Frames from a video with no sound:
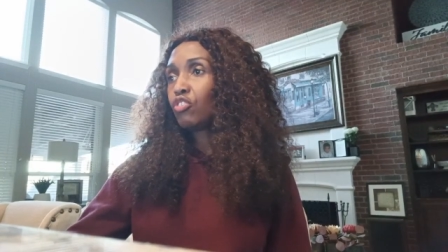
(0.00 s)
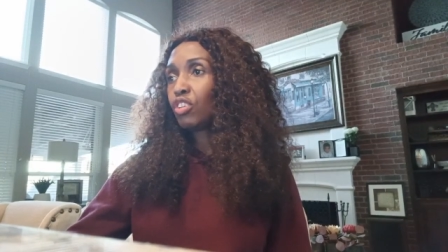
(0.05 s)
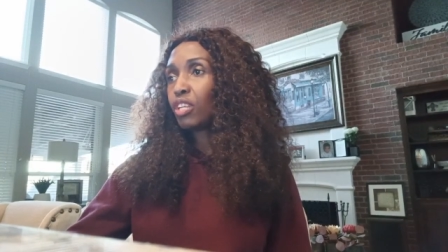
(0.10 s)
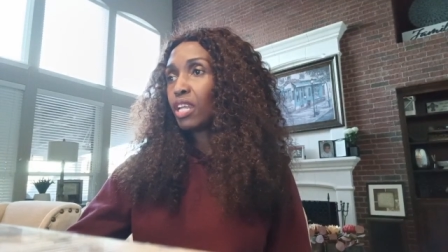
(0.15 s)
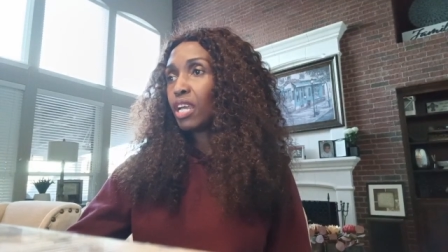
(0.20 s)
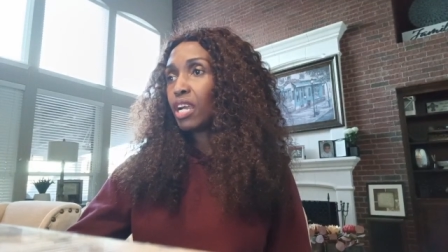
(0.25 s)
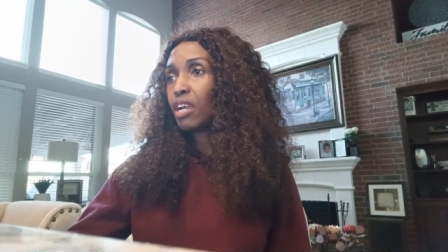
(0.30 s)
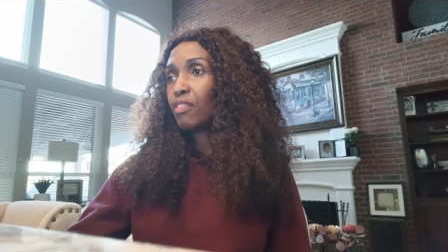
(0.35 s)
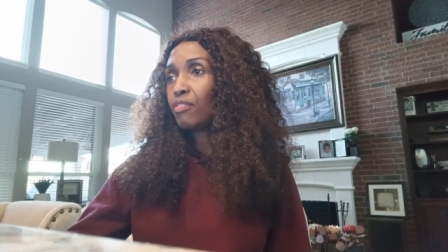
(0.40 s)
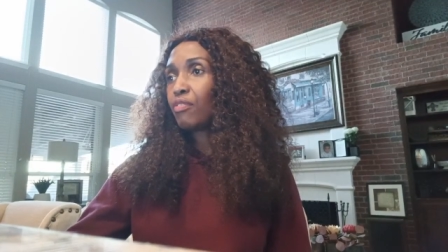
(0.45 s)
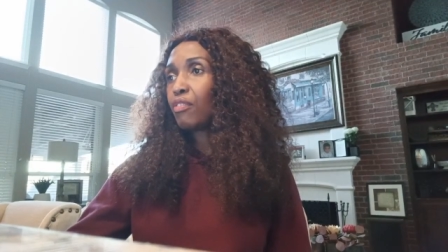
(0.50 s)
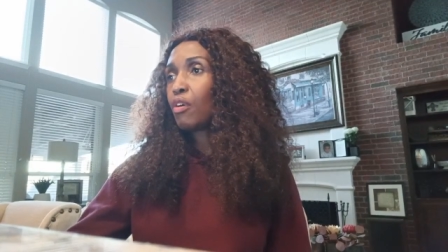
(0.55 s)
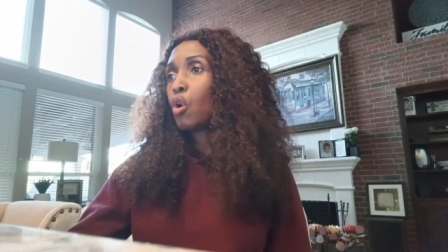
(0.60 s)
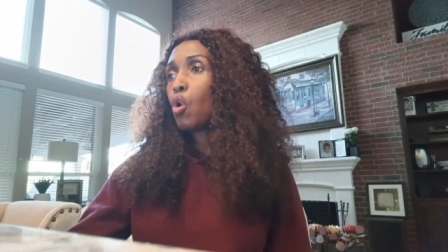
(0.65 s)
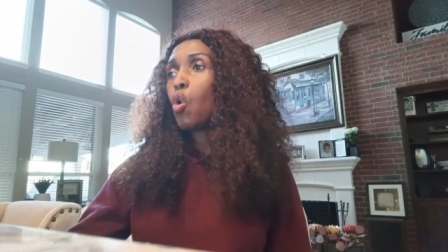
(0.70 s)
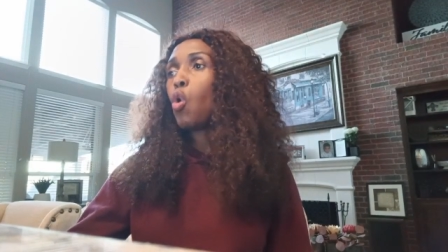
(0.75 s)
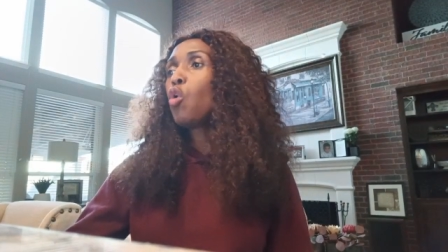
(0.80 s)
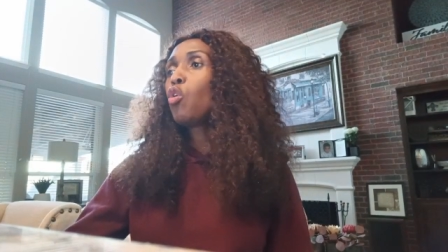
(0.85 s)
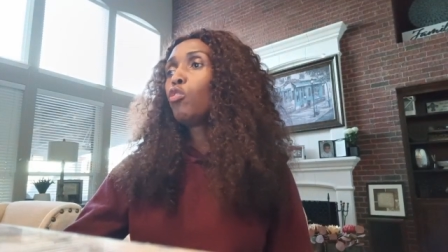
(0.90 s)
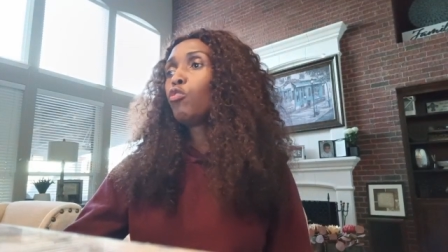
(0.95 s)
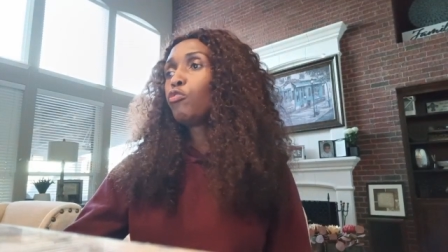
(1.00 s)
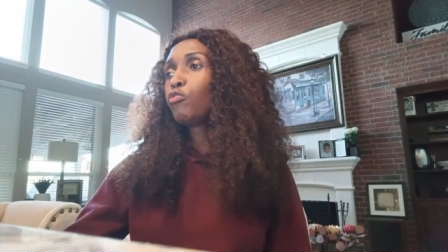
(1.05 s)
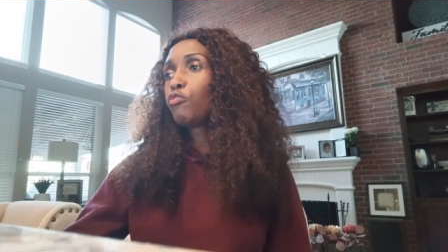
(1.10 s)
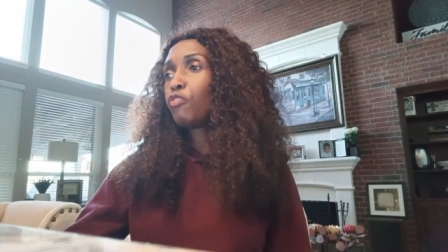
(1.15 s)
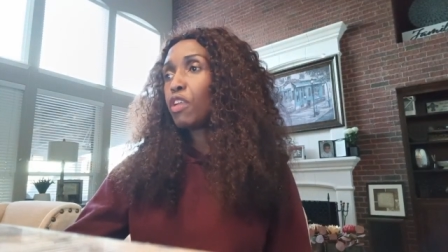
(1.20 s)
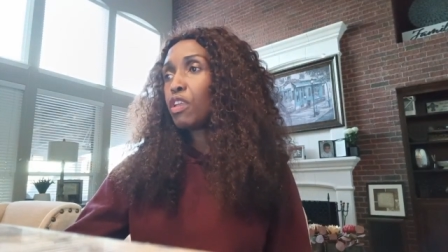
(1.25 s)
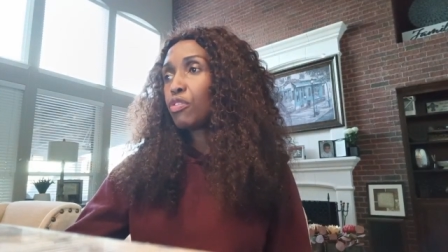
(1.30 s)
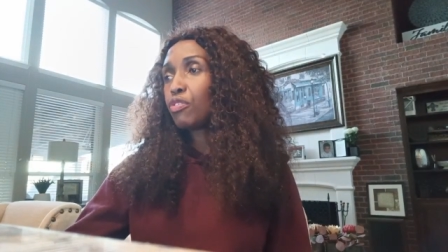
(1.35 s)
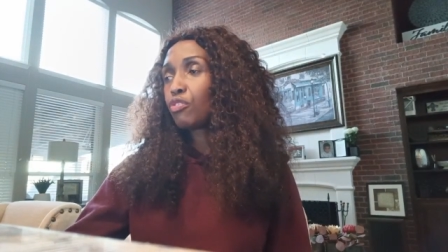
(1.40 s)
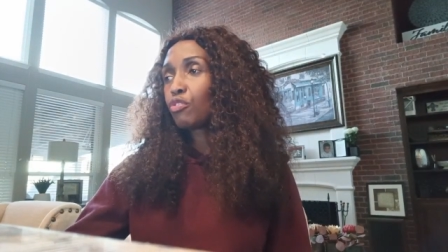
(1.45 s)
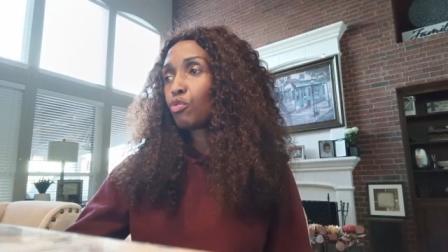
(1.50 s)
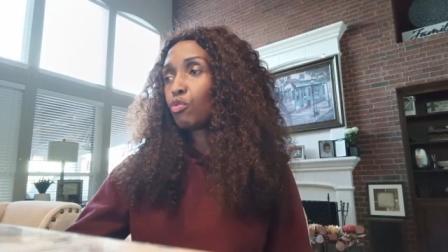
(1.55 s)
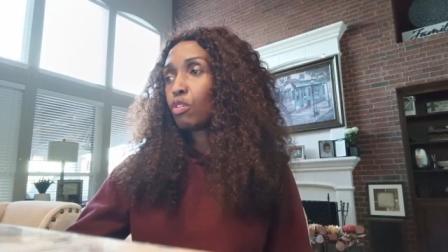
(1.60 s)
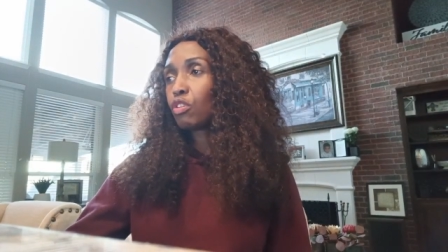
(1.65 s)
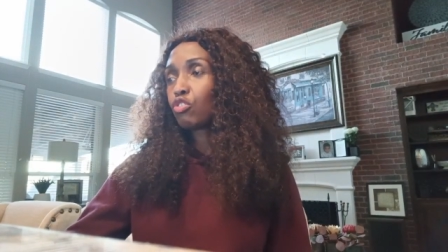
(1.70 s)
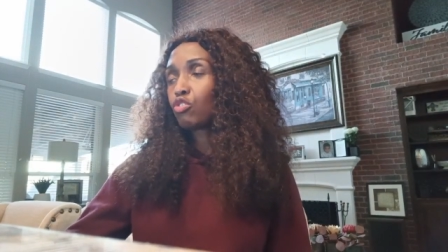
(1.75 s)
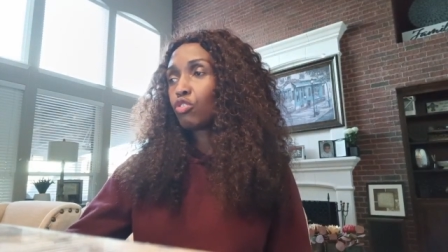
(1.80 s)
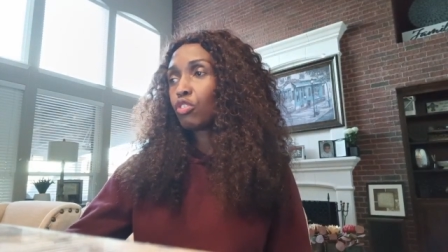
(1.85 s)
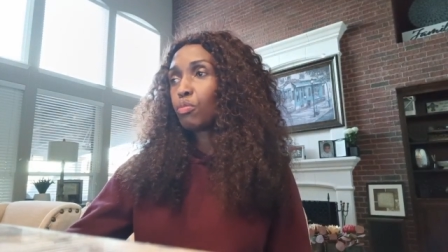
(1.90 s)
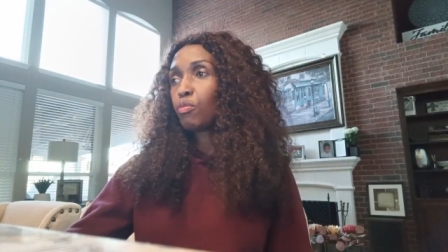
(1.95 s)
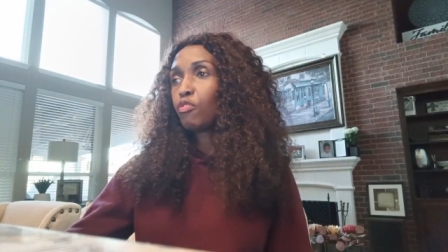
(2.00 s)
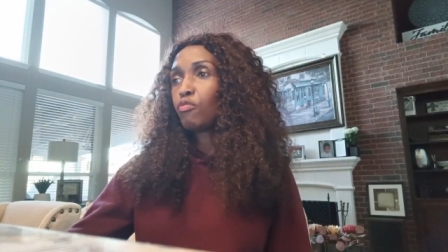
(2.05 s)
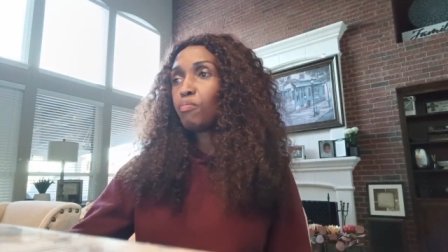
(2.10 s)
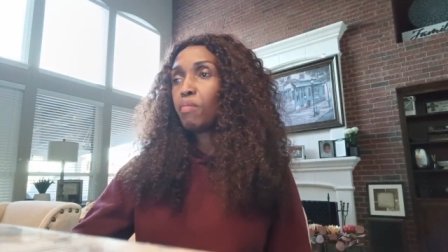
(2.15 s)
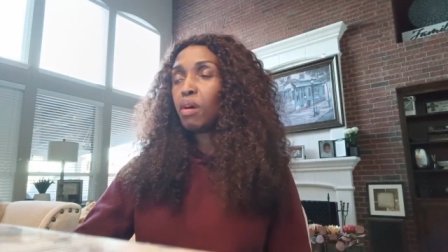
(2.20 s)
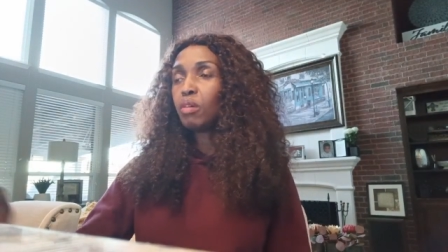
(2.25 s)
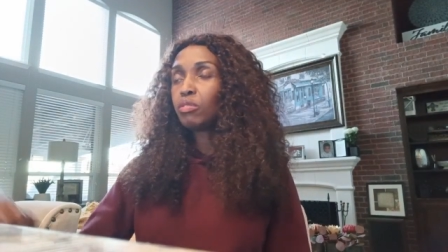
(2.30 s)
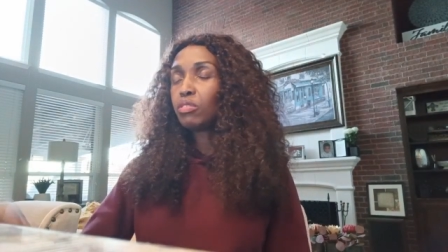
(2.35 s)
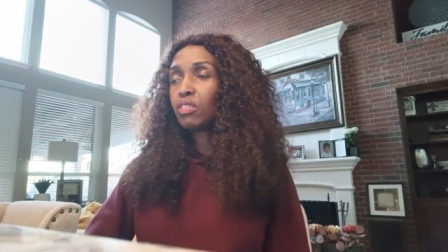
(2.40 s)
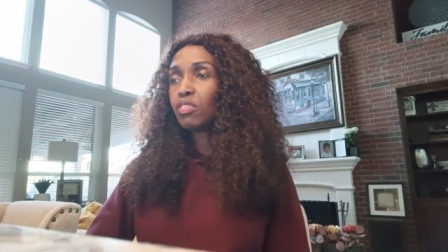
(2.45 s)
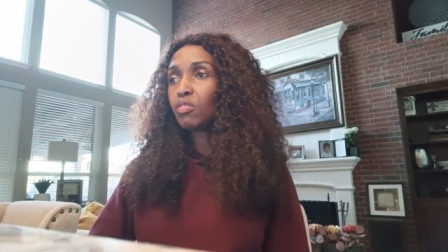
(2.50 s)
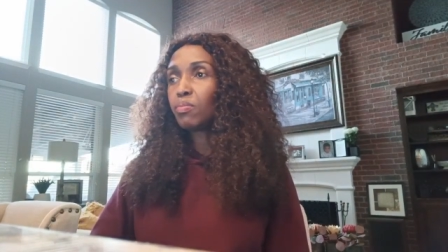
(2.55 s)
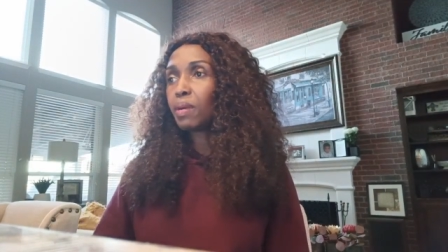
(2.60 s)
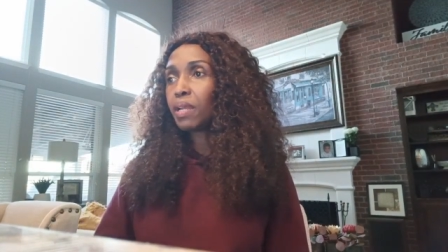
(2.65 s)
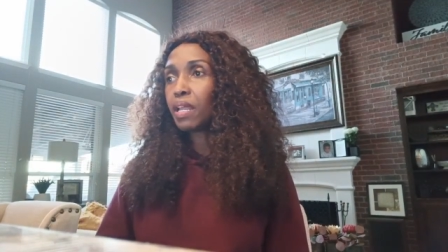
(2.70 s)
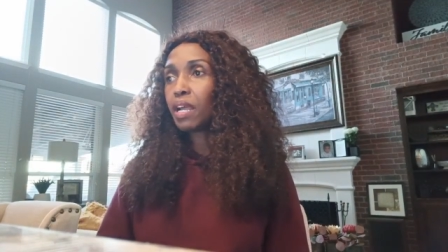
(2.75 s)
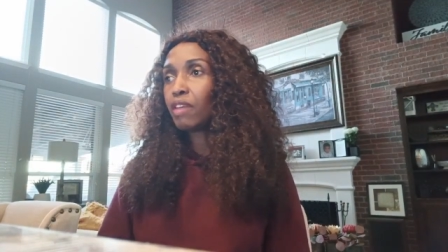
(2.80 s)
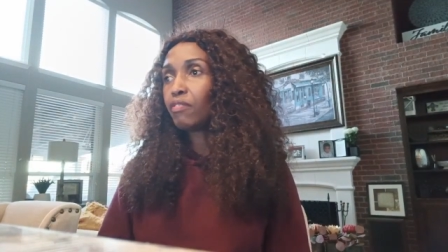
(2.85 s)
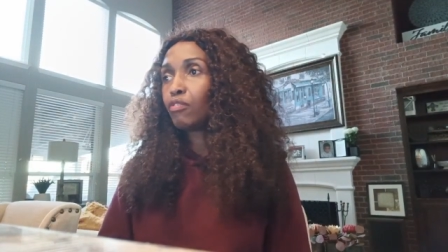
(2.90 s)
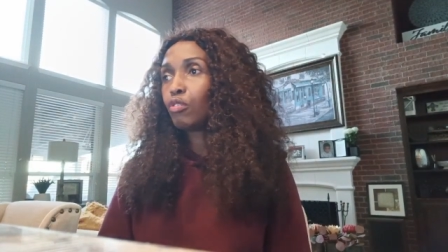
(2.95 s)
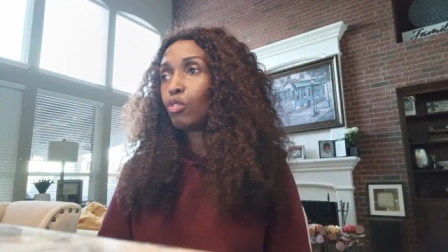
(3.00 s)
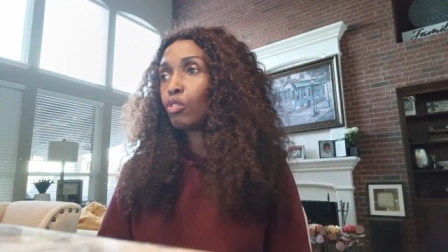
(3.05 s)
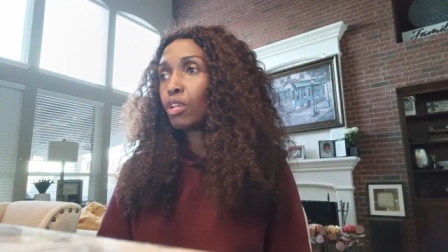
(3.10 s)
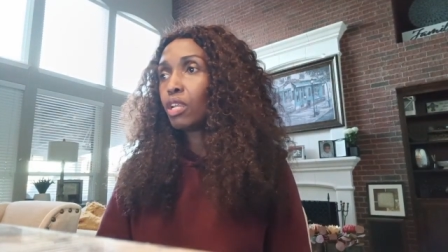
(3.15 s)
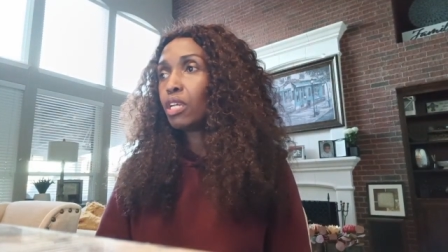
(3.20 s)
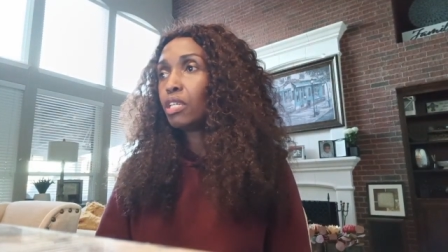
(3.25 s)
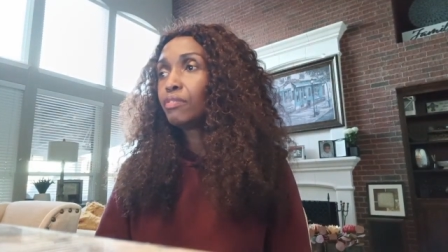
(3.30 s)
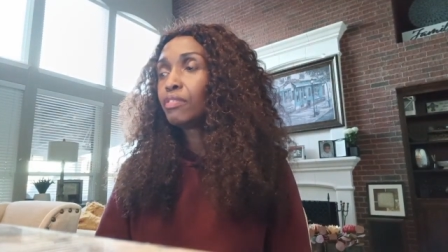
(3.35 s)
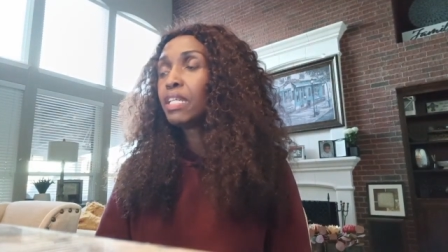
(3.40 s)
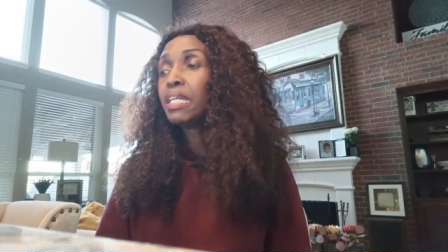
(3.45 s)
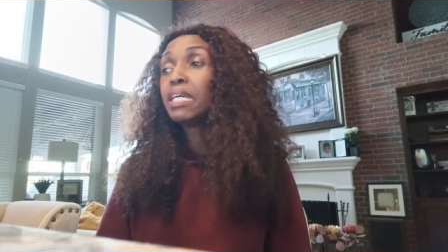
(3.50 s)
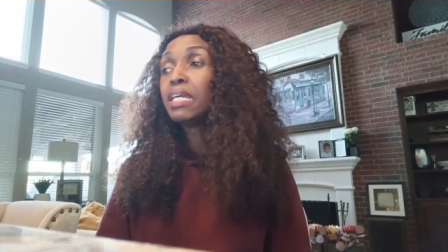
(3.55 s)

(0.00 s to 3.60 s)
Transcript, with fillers: and I have all faith so as to remove mountains but have not love,